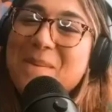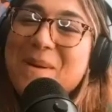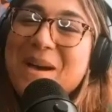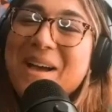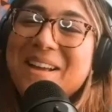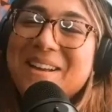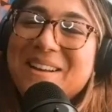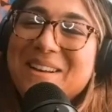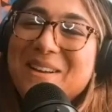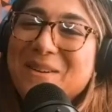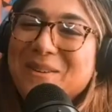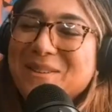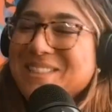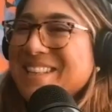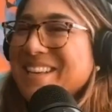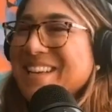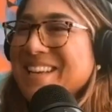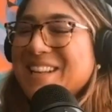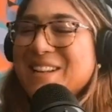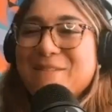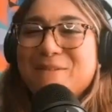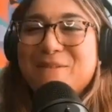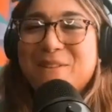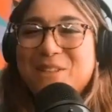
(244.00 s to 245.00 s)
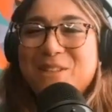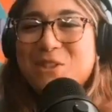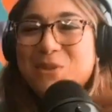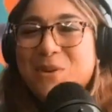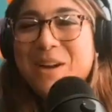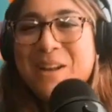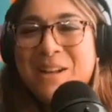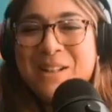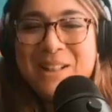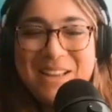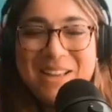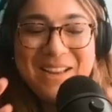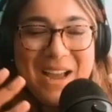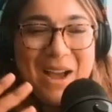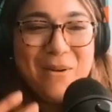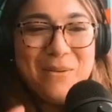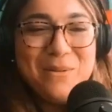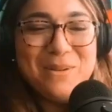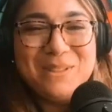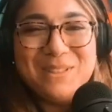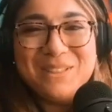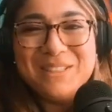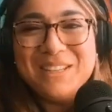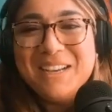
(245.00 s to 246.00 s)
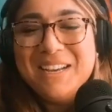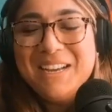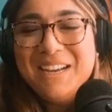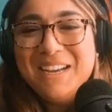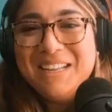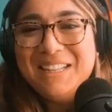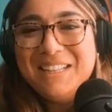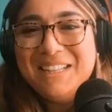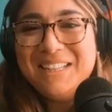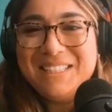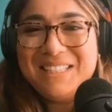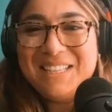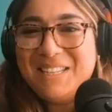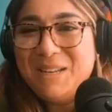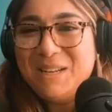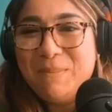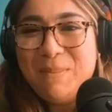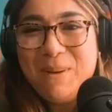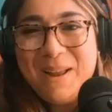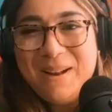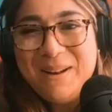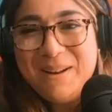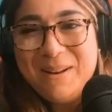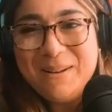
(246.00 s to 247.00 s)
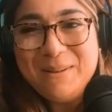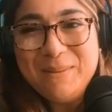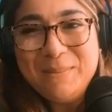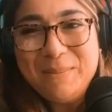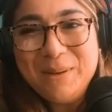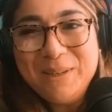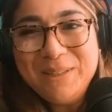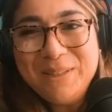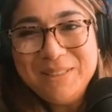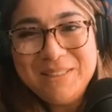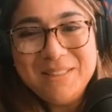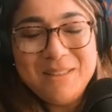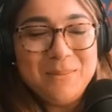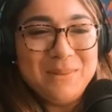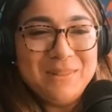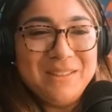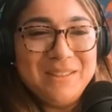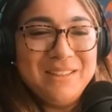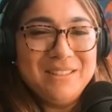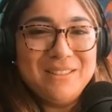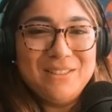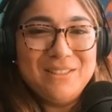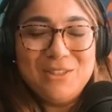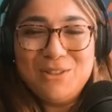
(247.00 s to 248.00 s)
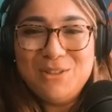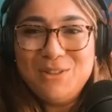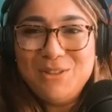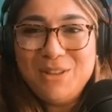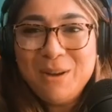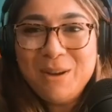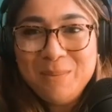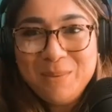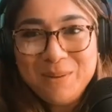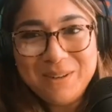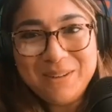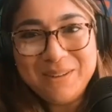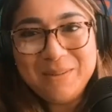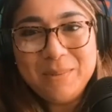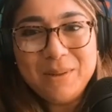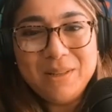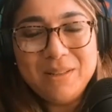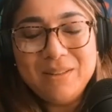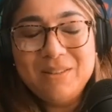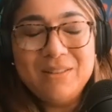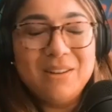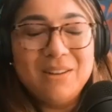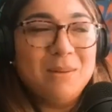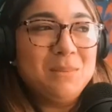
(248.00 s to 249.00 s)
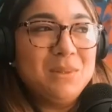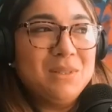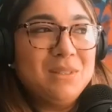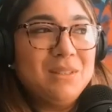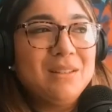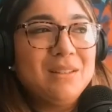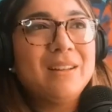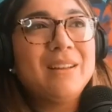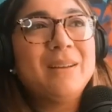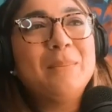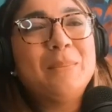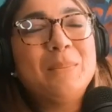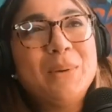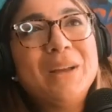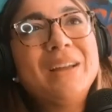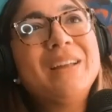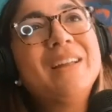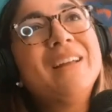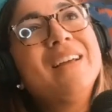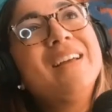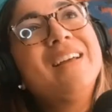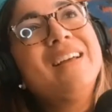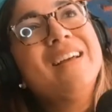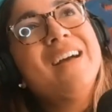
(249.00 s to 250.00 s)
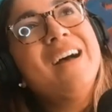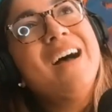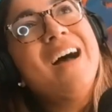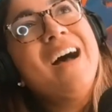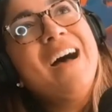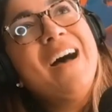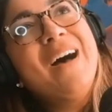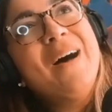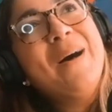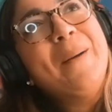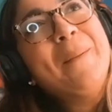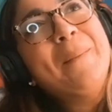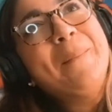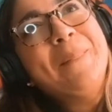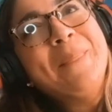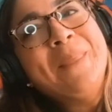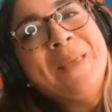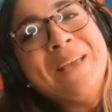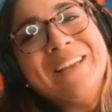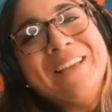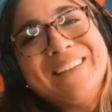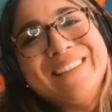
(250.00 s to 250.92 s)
mind, I was like individual, like I was this independent person and stubborn. I mean, I'm still am, but um,